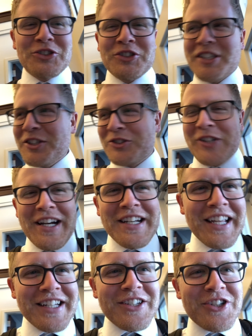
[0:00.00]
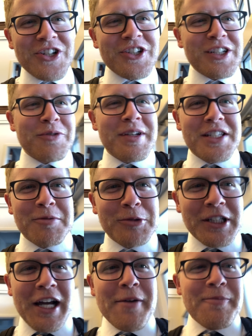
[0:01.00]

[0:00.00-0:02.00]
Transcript: still trying to get to church at a reasonable time.